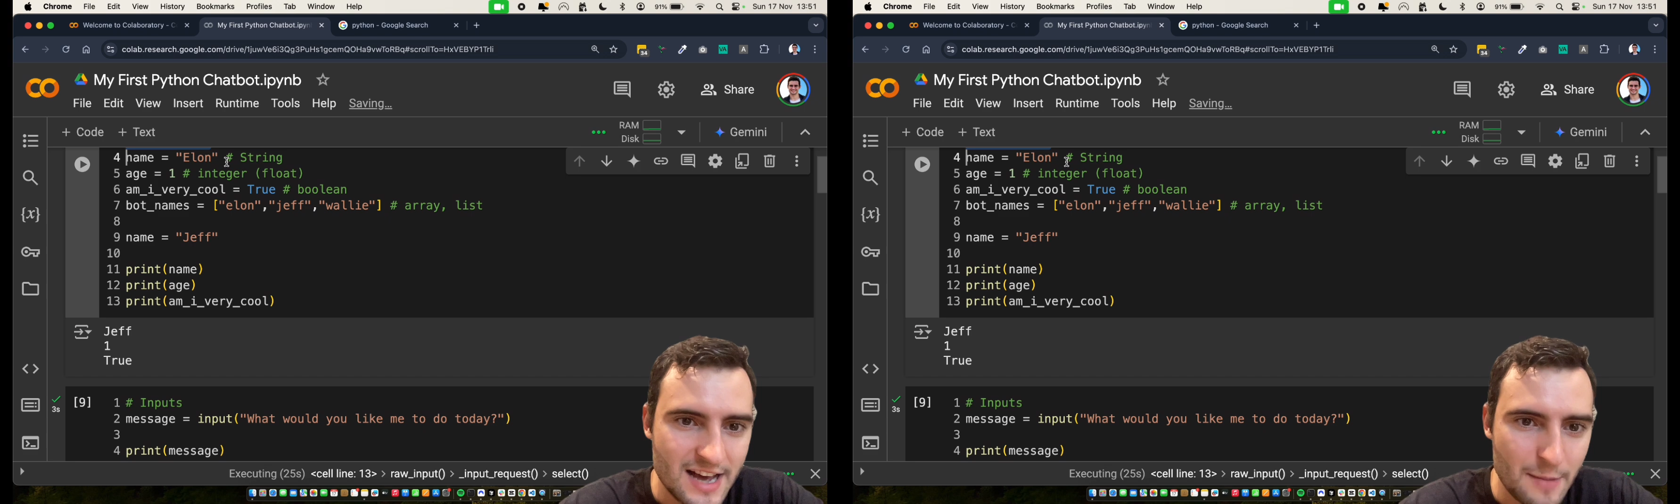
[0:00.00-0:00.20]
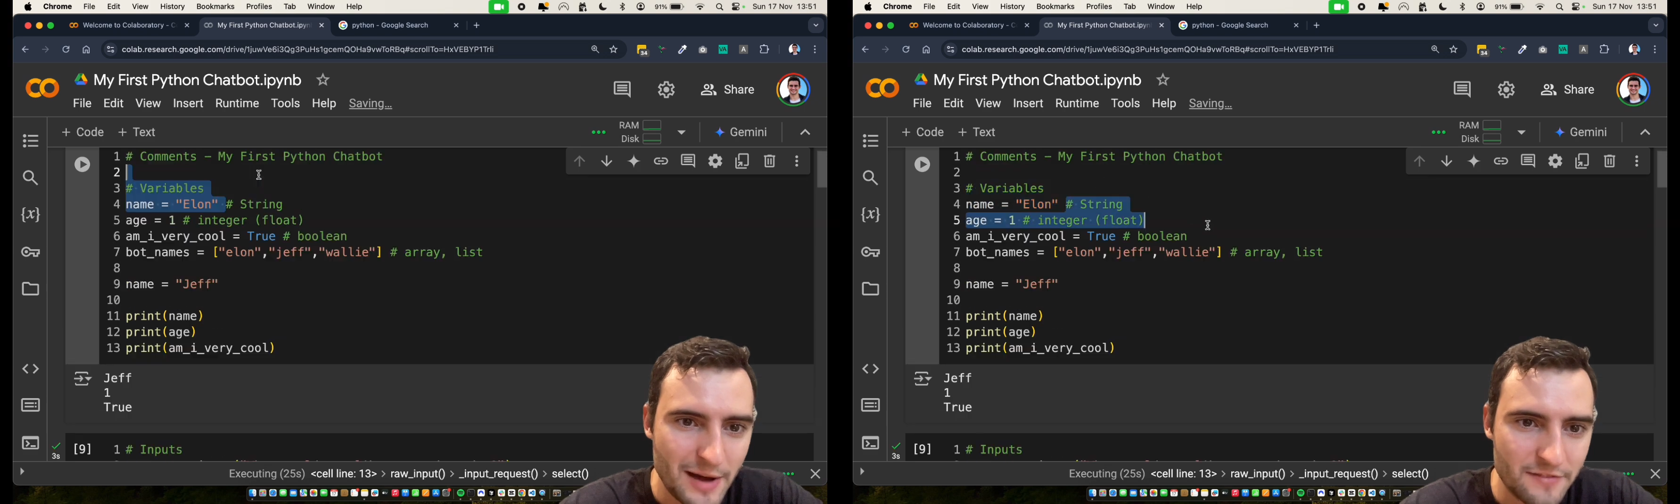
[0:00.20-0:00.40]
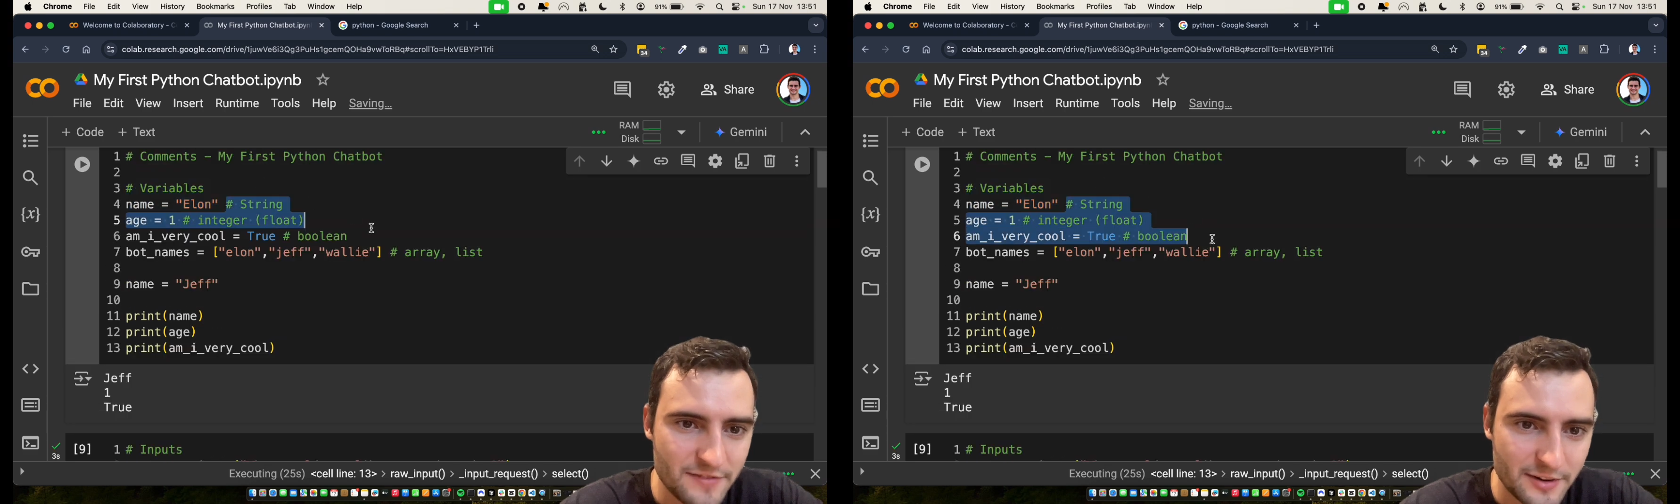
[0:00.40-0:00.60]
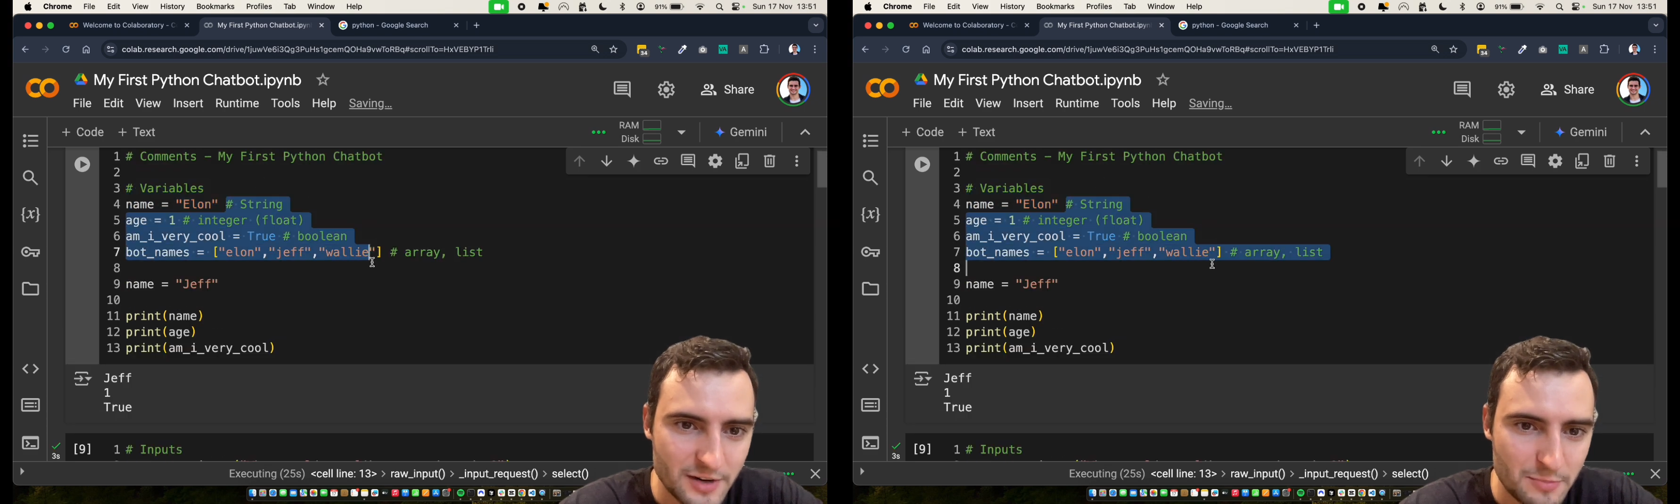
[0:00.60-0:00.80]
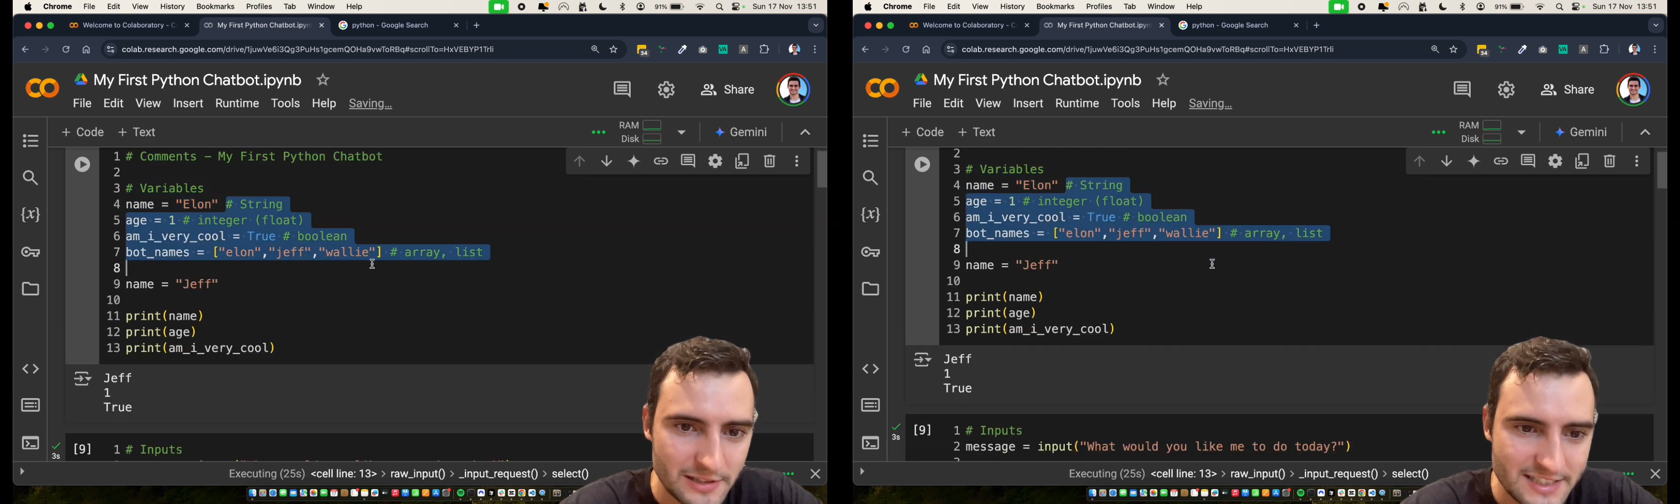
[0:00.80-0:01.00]
about
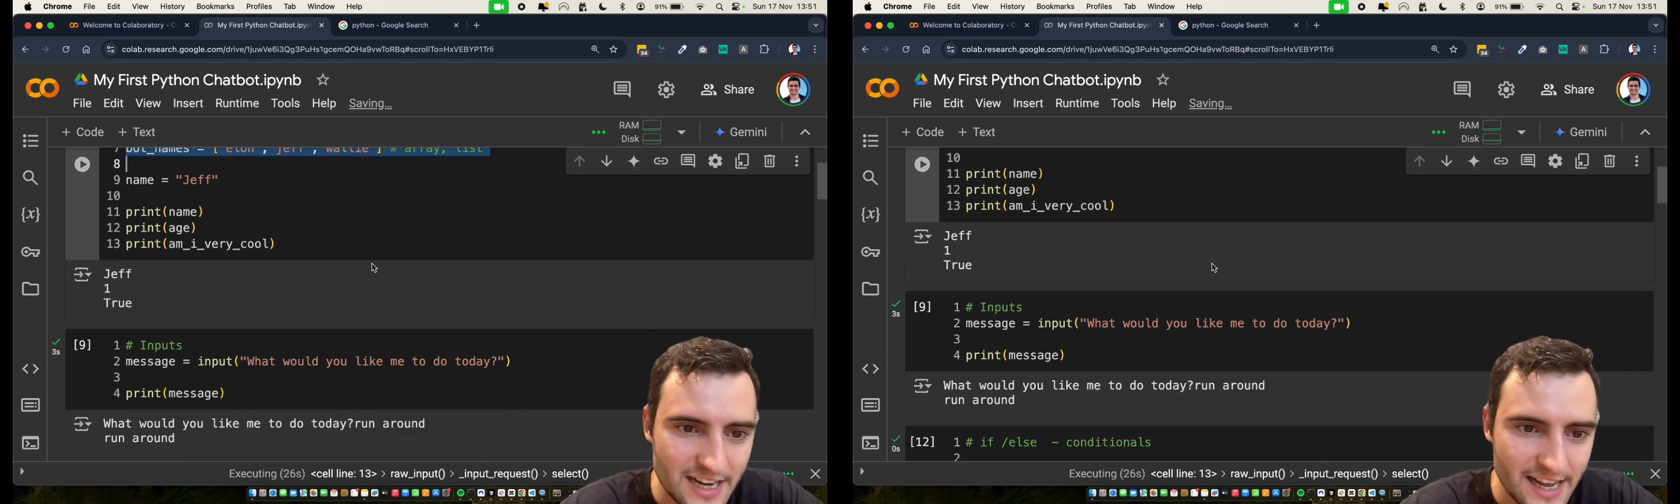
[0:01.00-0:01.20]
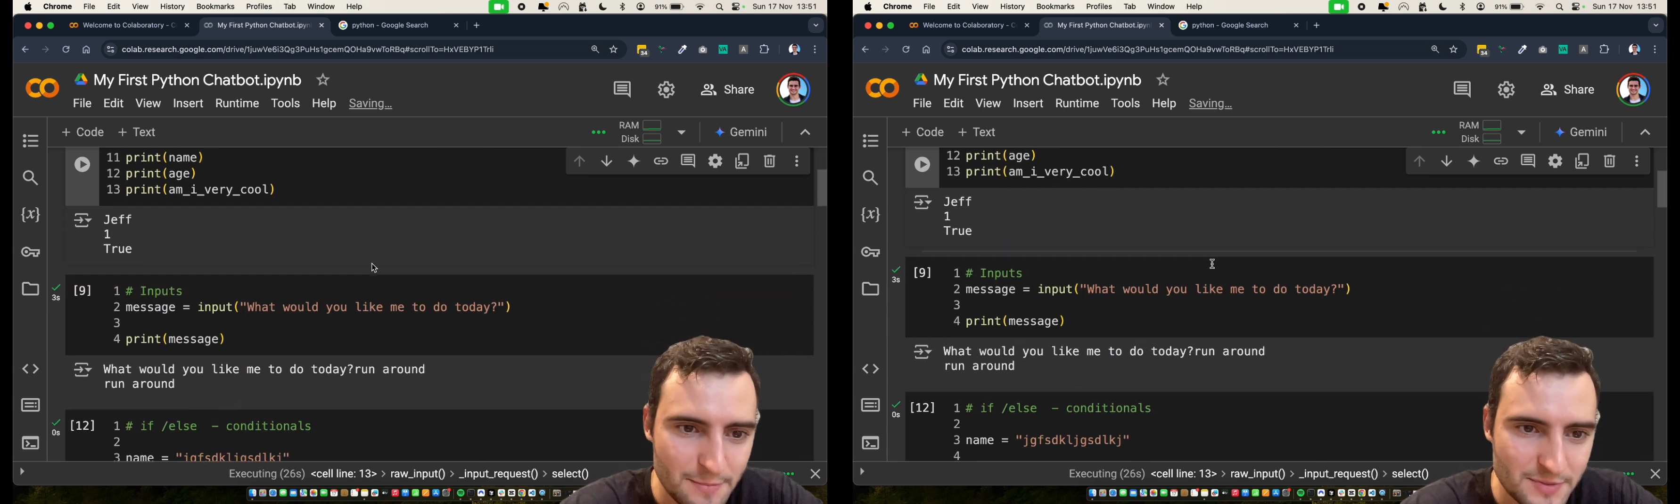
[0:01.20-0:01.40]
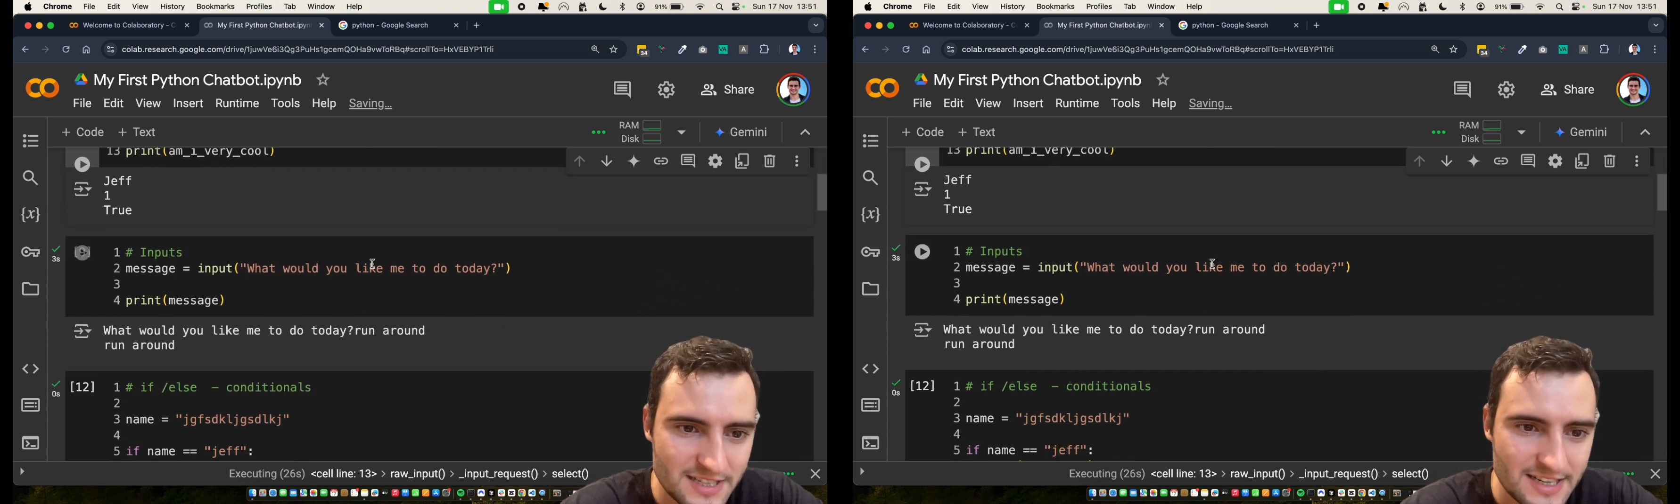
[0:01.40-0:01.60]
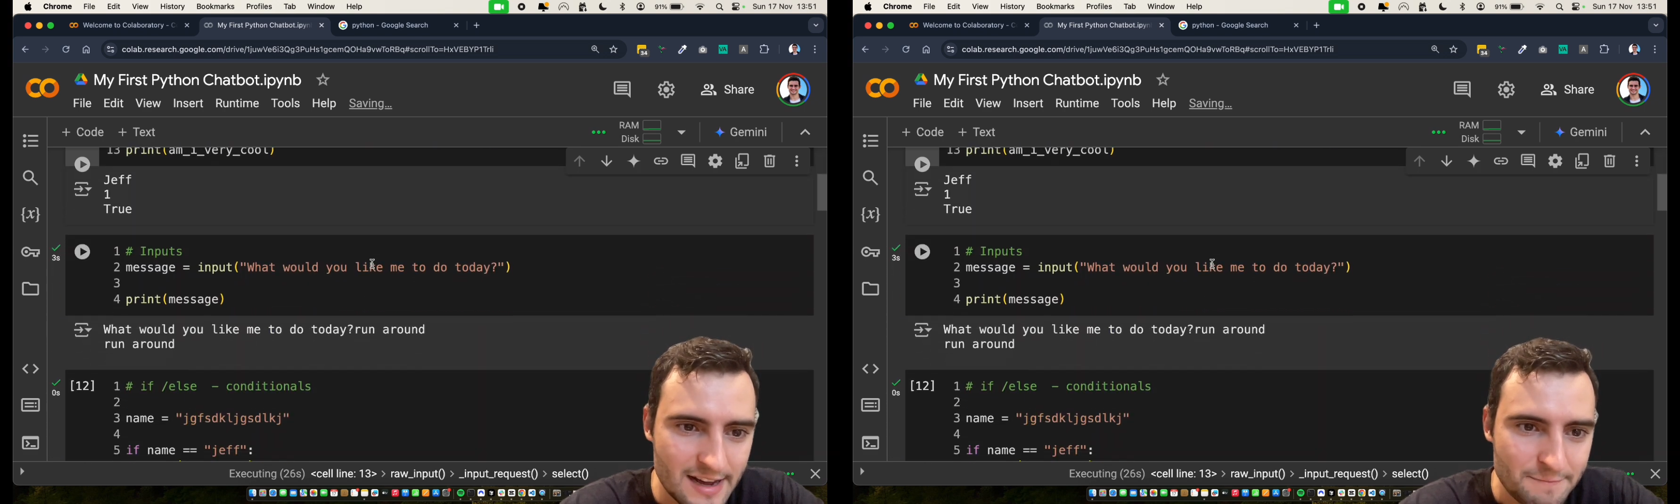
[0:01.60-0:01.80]
variable types.